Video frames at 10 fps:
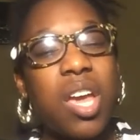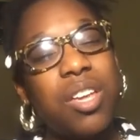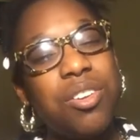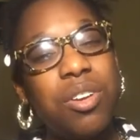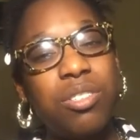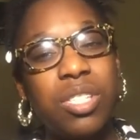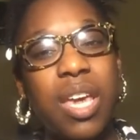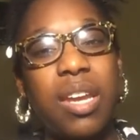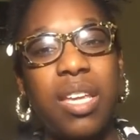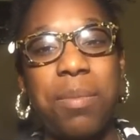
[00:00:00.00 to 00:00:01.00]
just
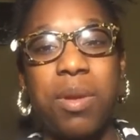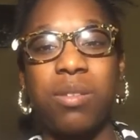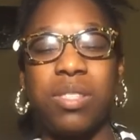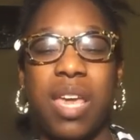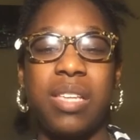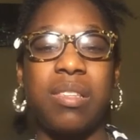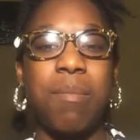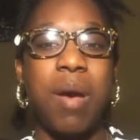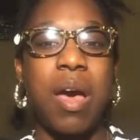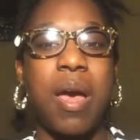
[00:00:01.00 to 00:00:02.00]
kind of keep those things in
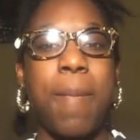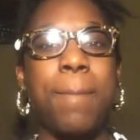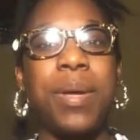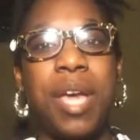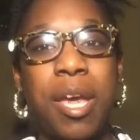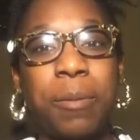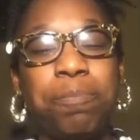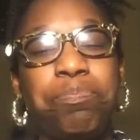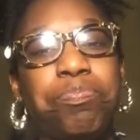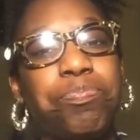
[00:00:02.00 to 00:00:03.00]
mind. But
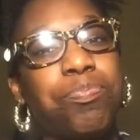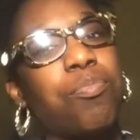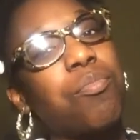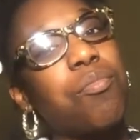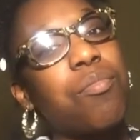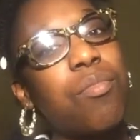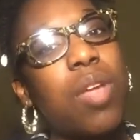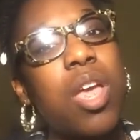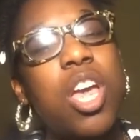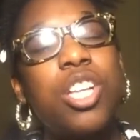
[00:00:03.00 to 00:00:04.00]

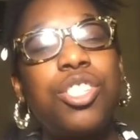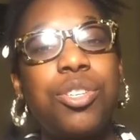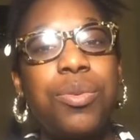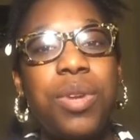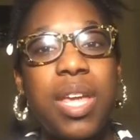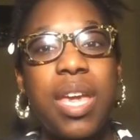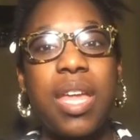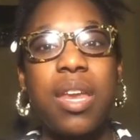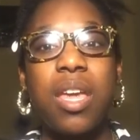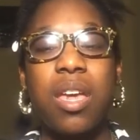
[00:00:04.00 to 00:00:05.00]
tune
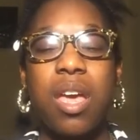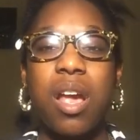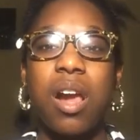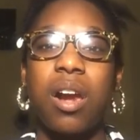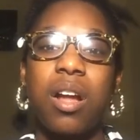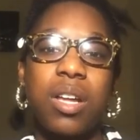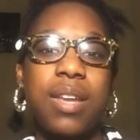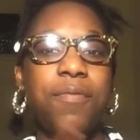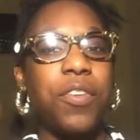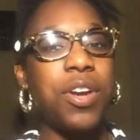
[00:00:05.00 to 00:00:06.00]
in
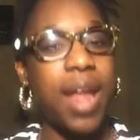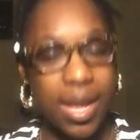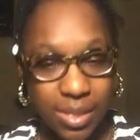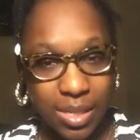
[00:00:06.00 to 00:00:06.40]
for next